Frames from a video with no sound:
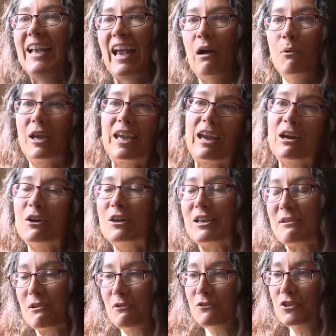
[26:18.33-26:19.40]
and we carried
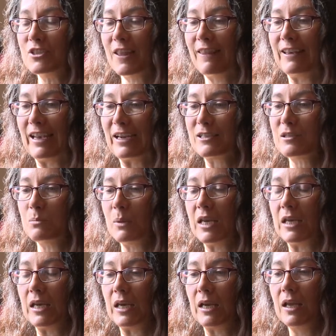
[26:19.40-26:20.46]
it over to the next
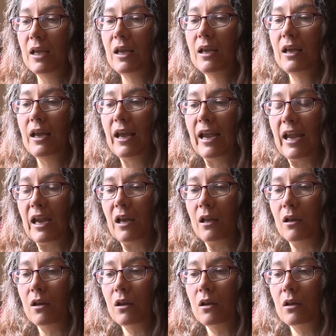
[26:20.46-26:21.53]
meeting.
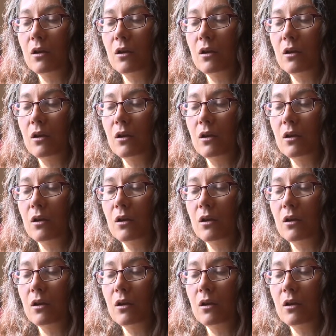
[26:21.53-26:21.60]
And